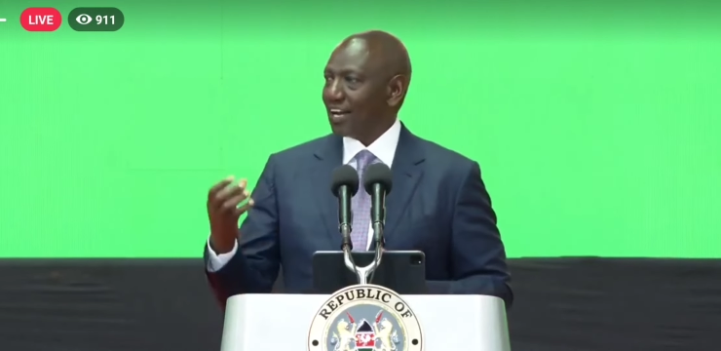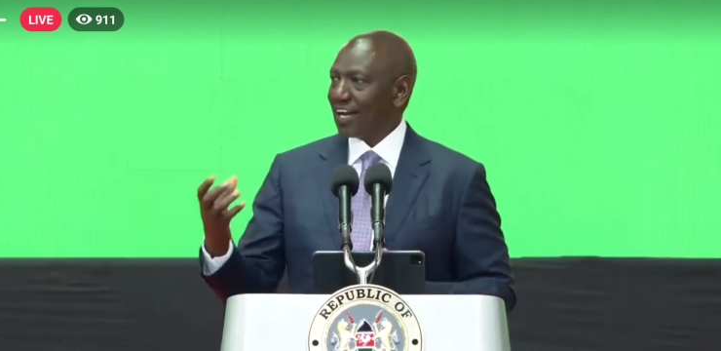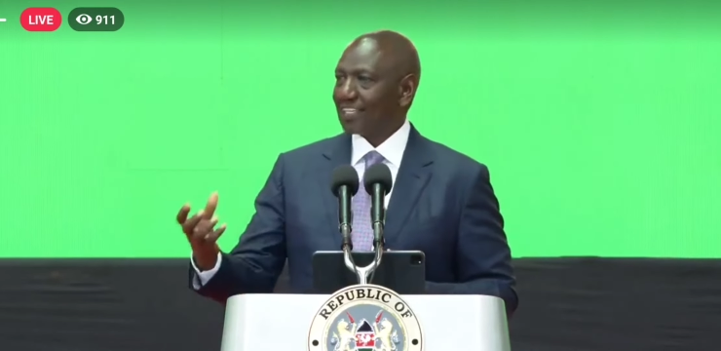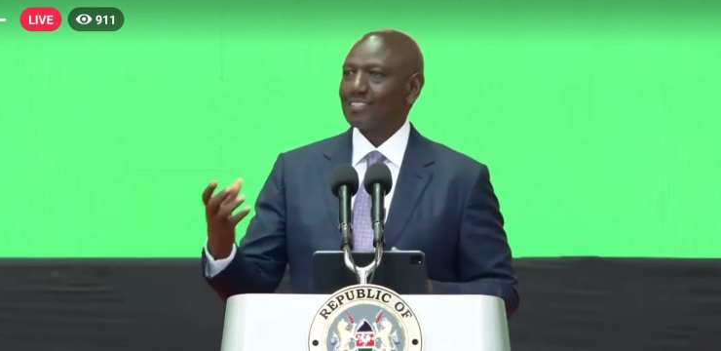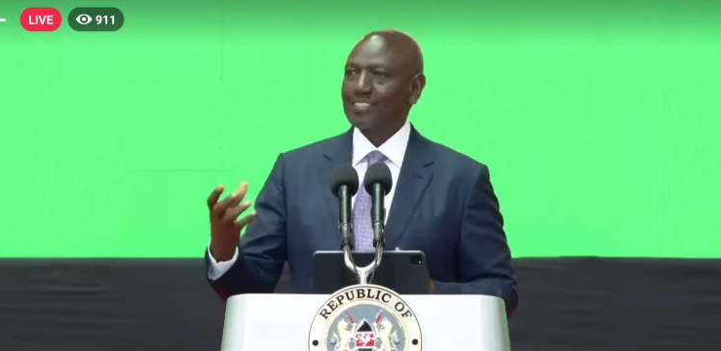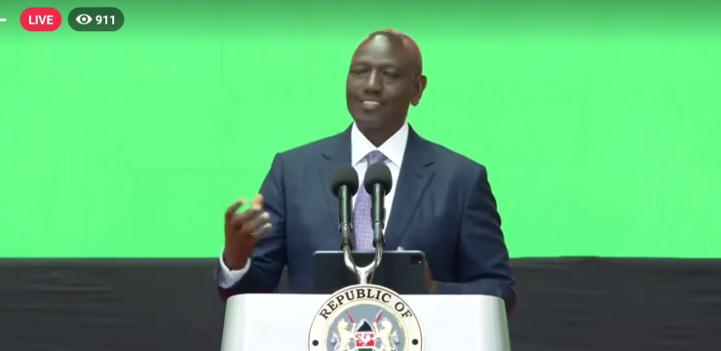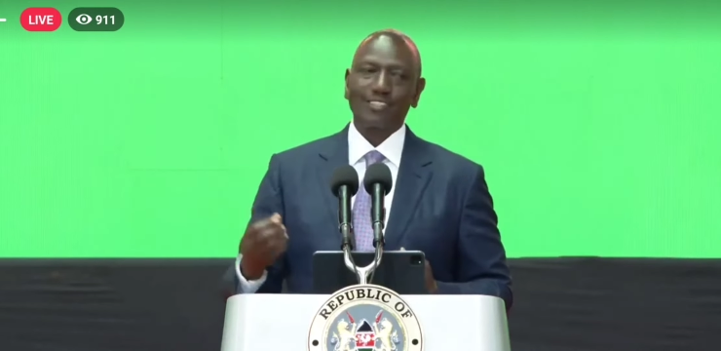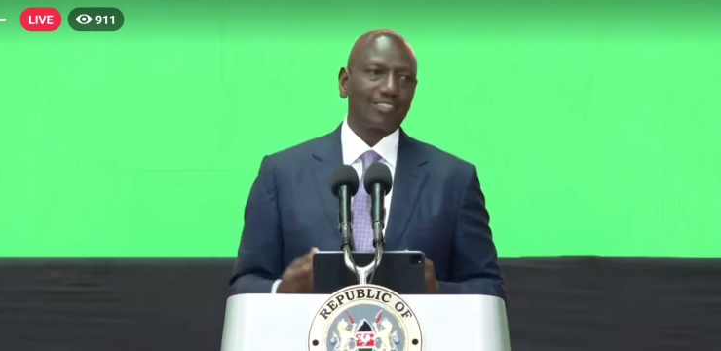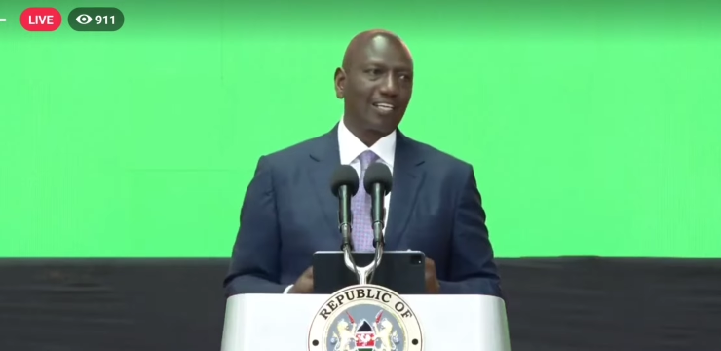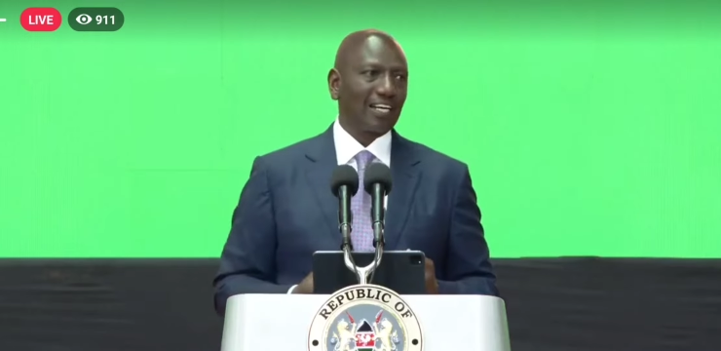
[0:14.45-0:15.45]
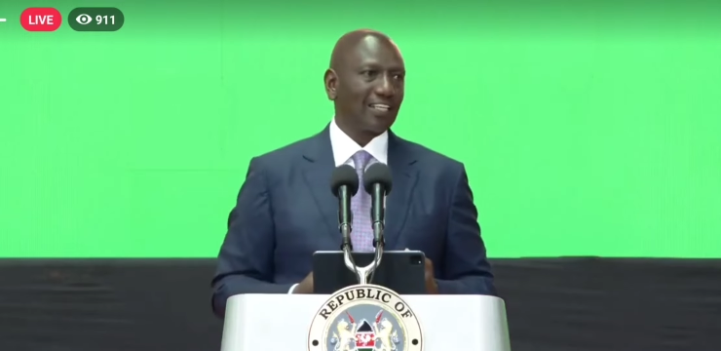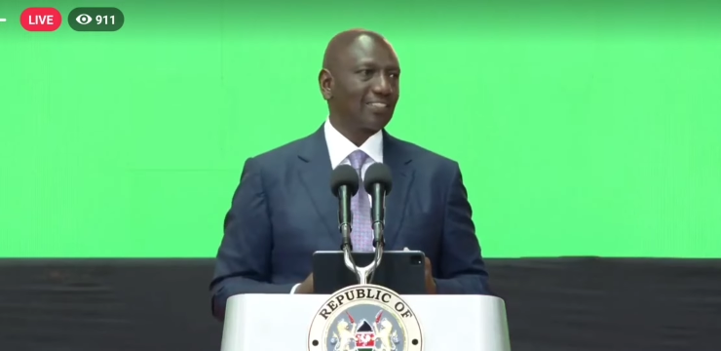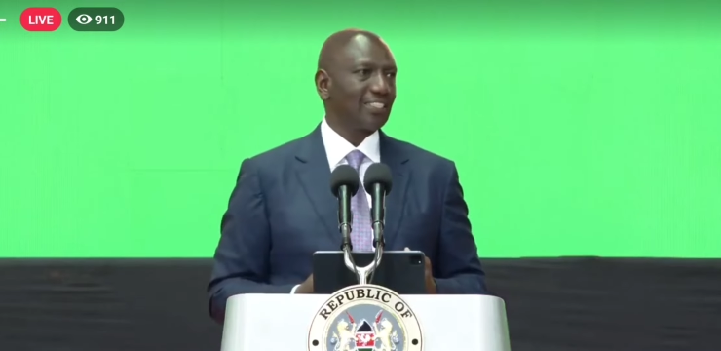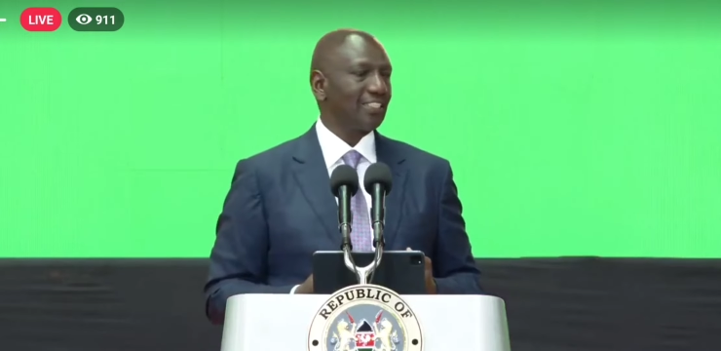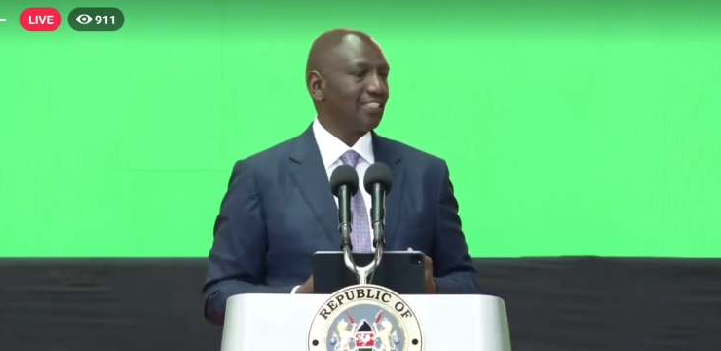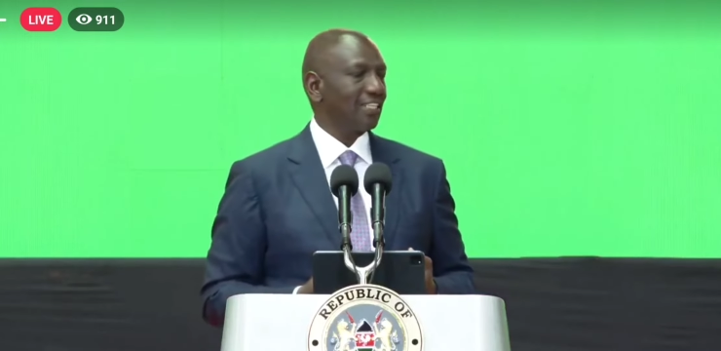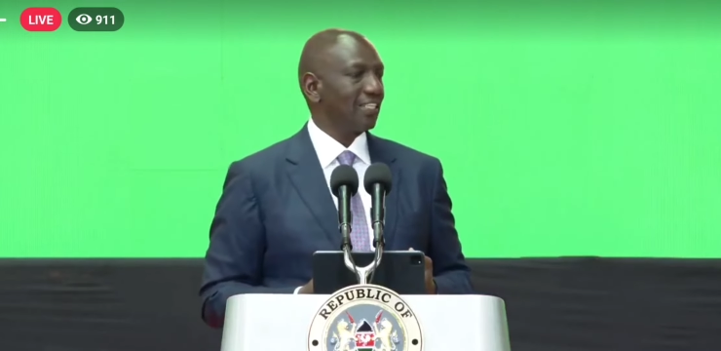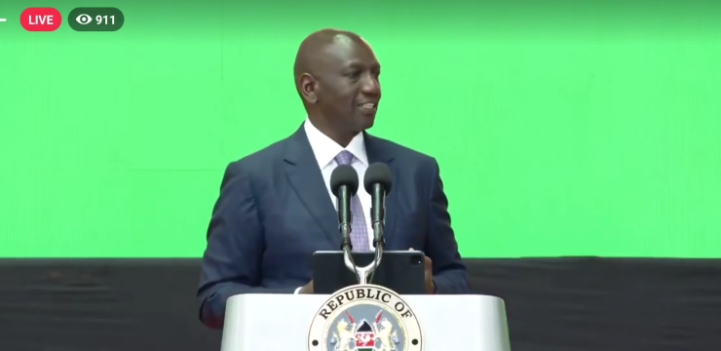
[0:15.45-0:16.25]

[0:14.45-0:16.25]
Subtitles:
as is guaranteed in